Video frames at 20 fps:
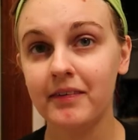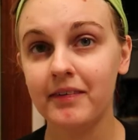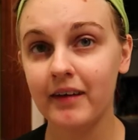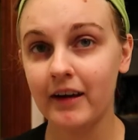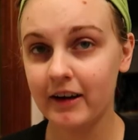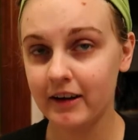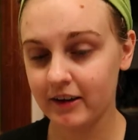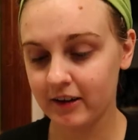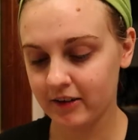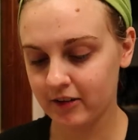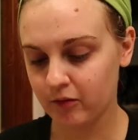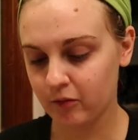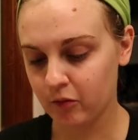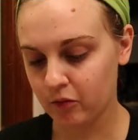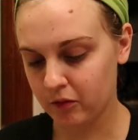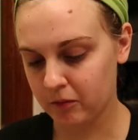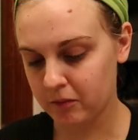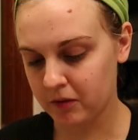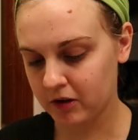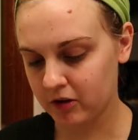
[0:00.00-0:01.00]
excited because I'm
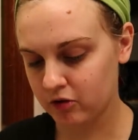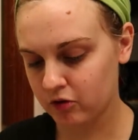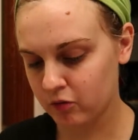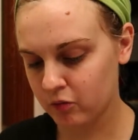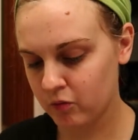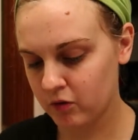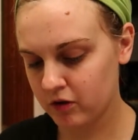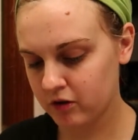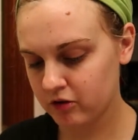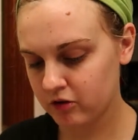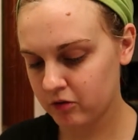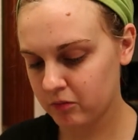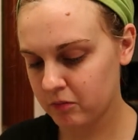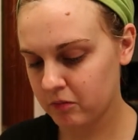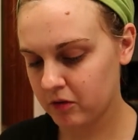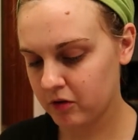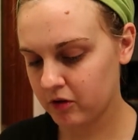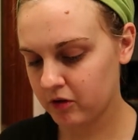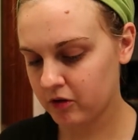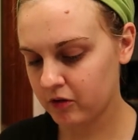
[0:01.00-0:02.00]
going back to work
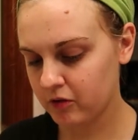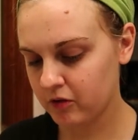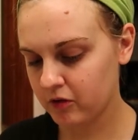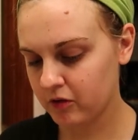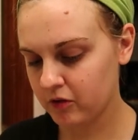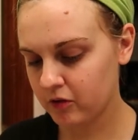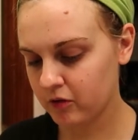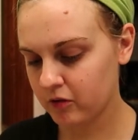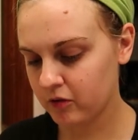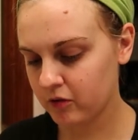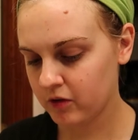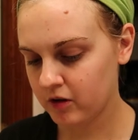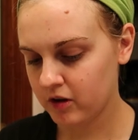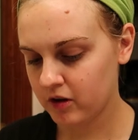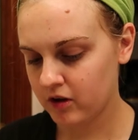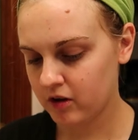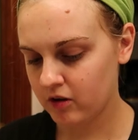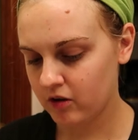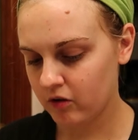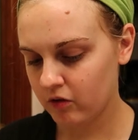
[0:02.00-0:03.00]
tomorrow.
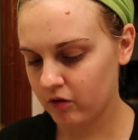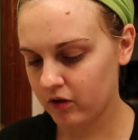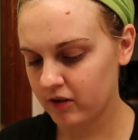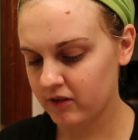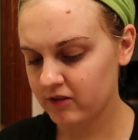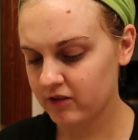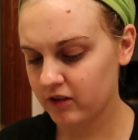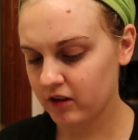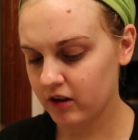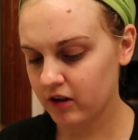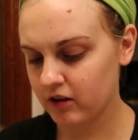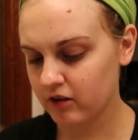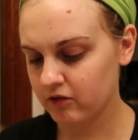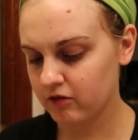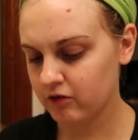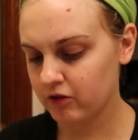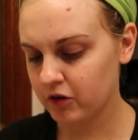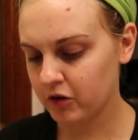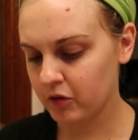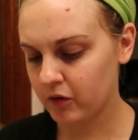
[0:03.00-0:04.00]
I'm going for like a
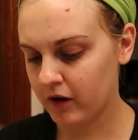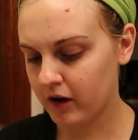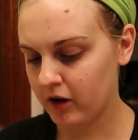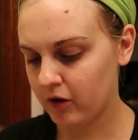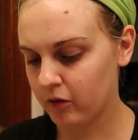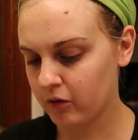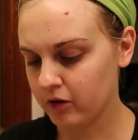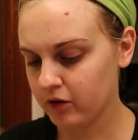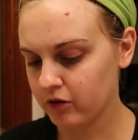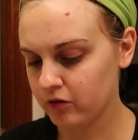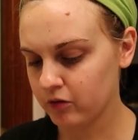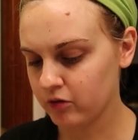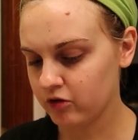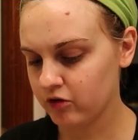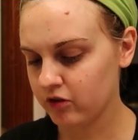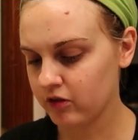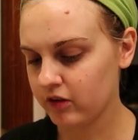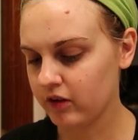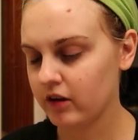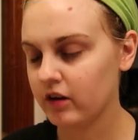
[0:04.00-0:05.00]
few hours, which
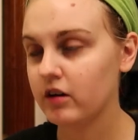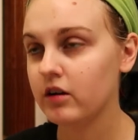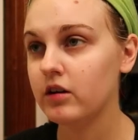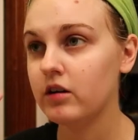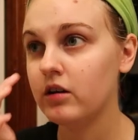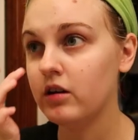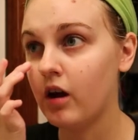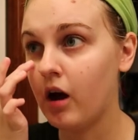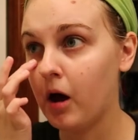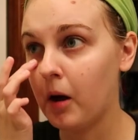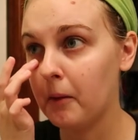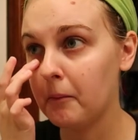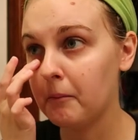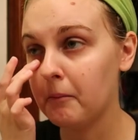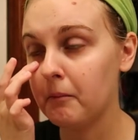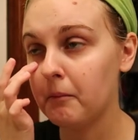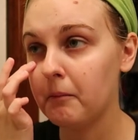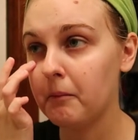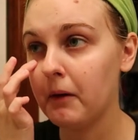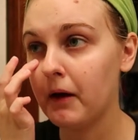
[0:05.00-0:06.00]
is like not
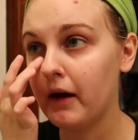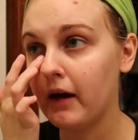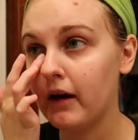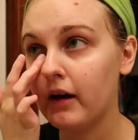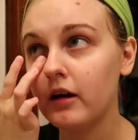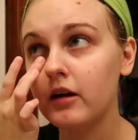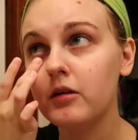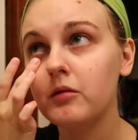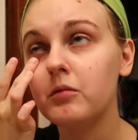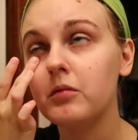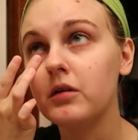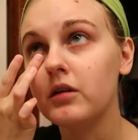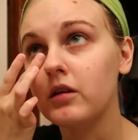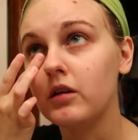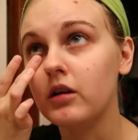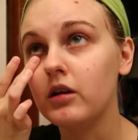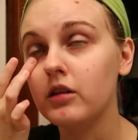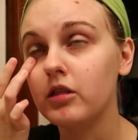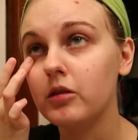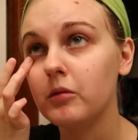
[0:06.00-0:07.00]
bad, but
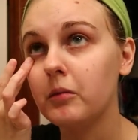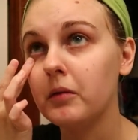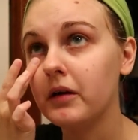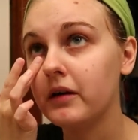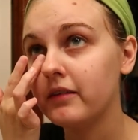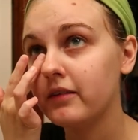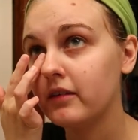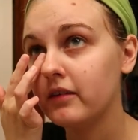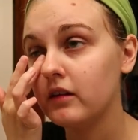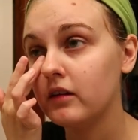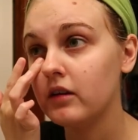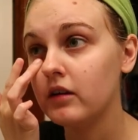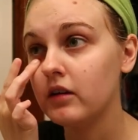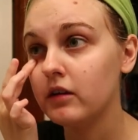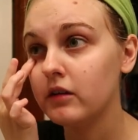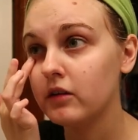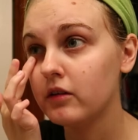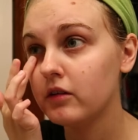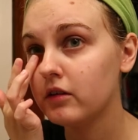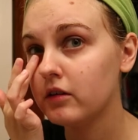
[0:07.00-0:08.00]
not the best
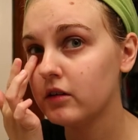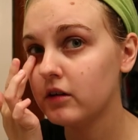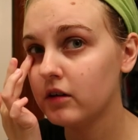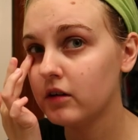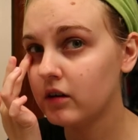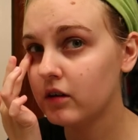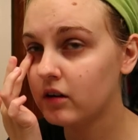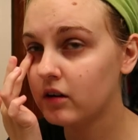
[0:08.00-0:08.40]
either.